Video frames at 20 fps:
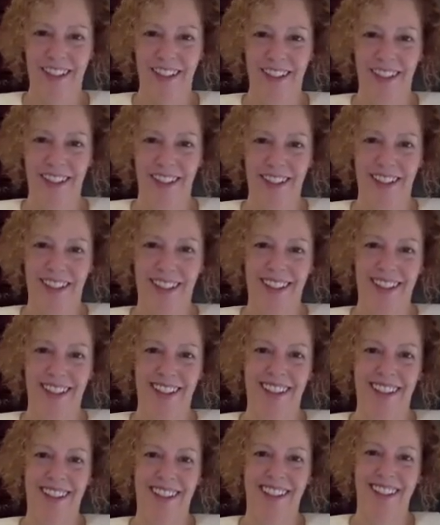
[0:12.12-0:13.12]

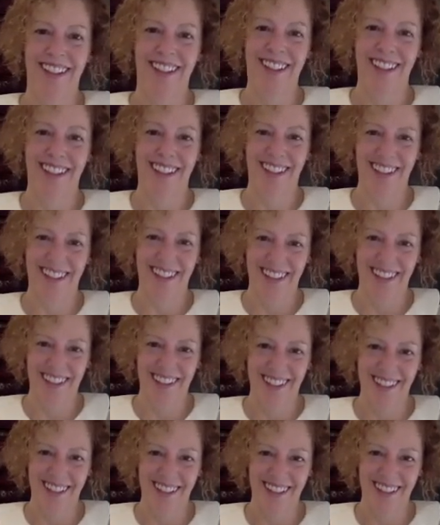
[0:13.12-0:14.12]

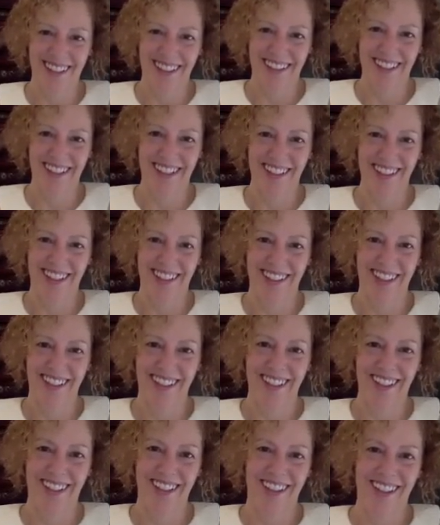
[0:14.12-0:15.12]

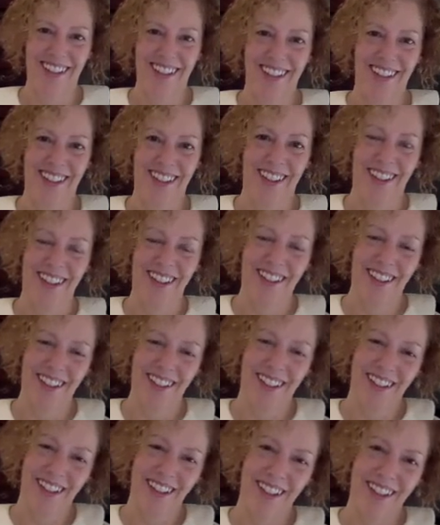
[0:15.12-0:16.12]

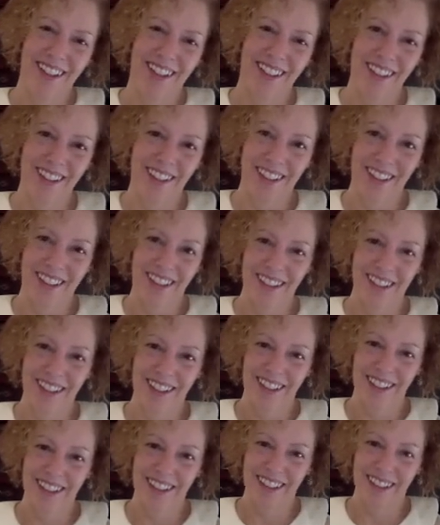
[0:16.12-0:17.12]

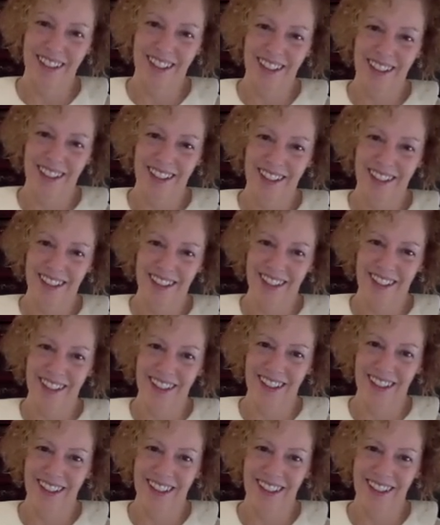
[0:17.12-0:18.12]

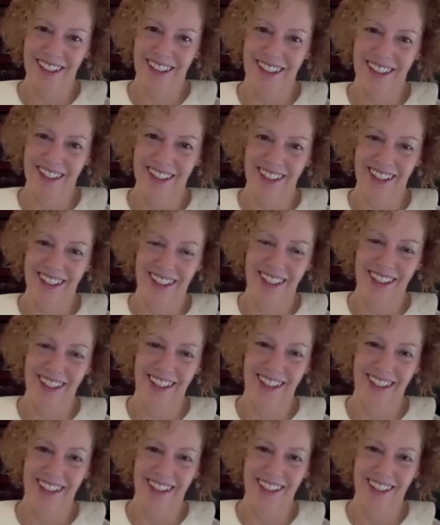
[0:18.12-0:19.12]

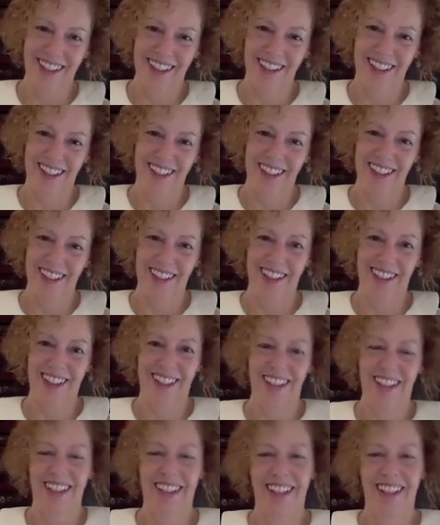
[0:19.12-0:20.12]
[no speech]